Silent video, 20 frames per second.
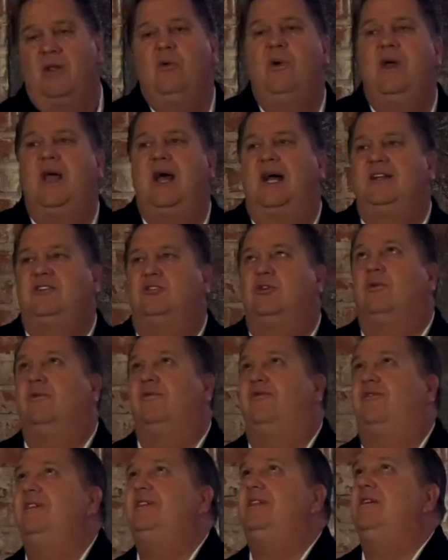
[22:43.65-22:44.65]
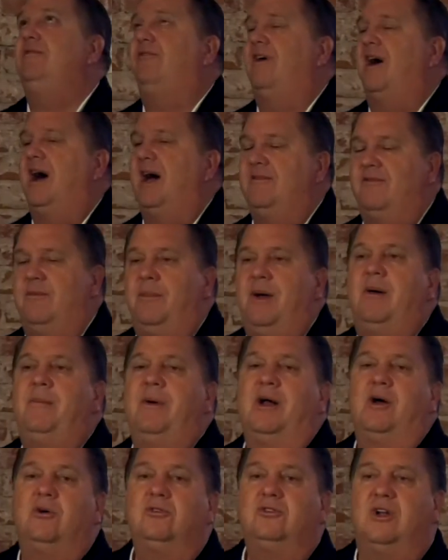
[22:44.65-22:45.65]
way, I told 55 about my
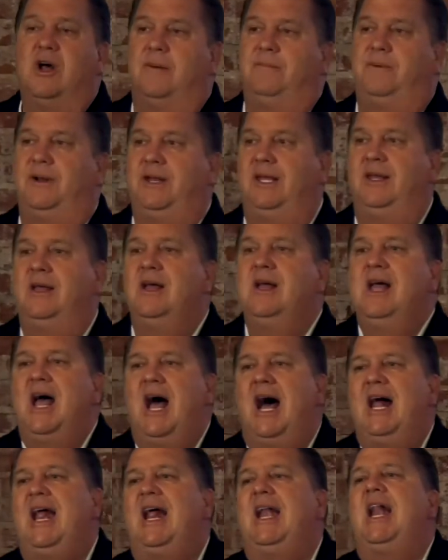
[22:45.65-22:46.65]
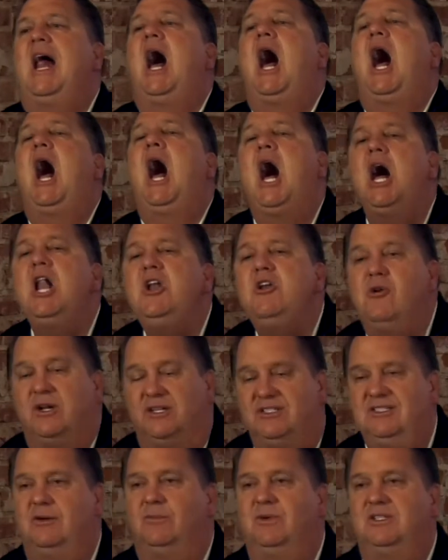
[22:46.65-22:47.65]
old company and I had
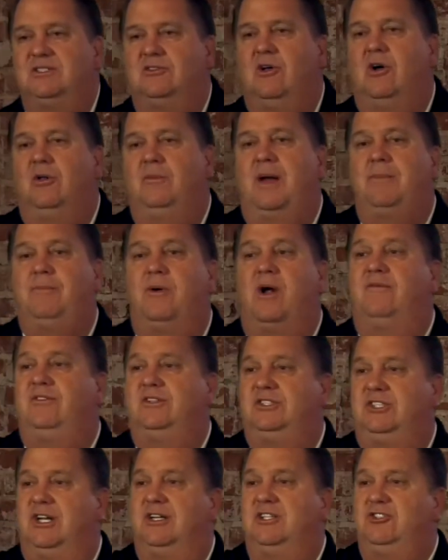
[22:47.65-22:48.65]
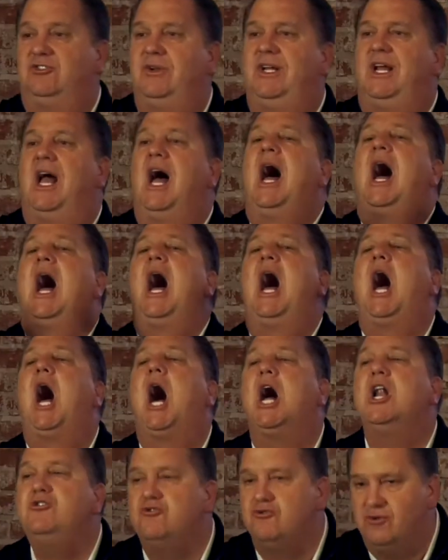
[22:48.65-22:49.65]
hundreds in what's called my profit sharing tree.
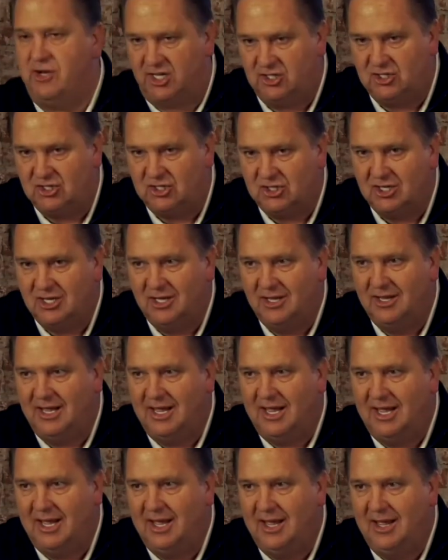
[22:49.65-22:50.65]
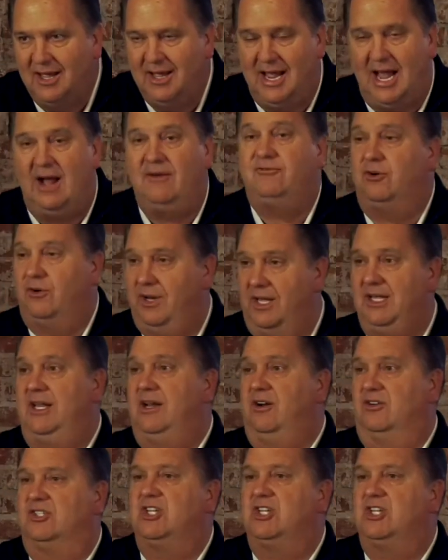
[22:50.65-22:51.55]
Hundreds. After 8 years,